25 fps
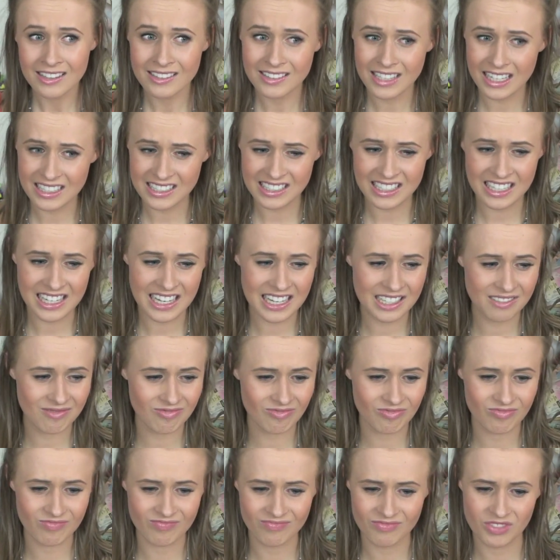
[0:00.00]

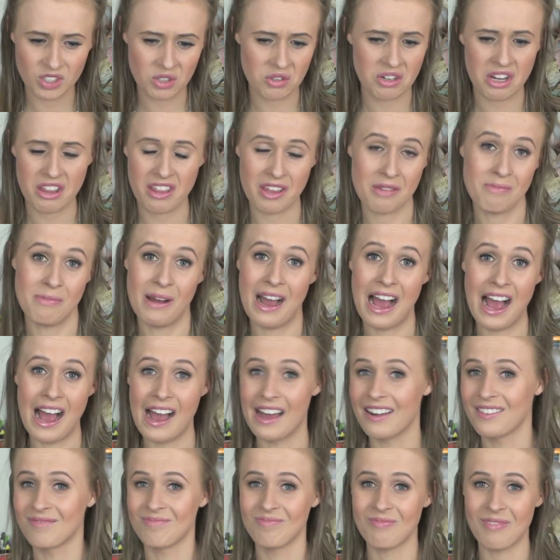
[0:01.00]
doesn't do anything
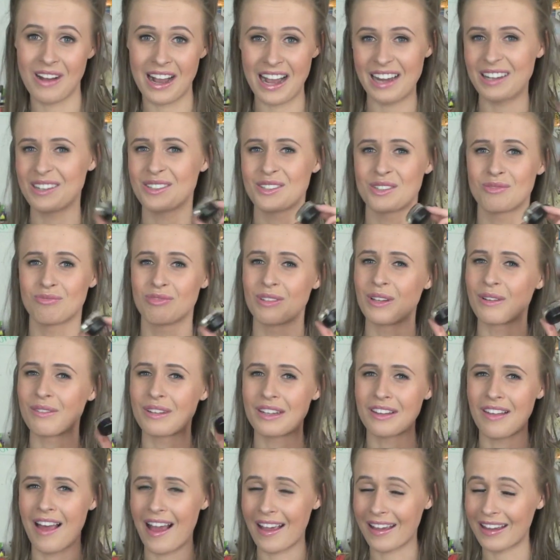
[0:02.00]
bad. I just
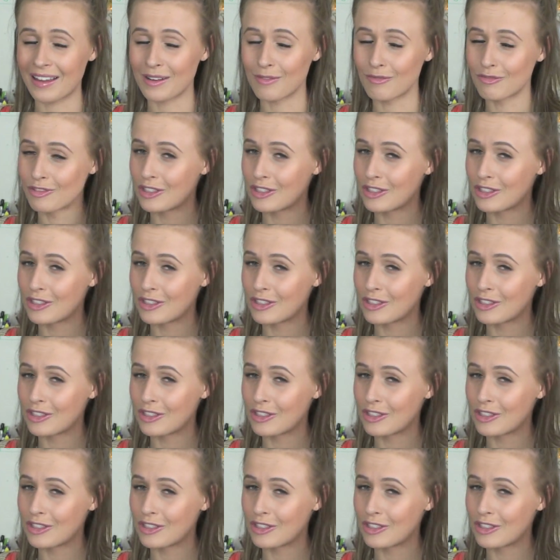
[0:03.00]
really like it.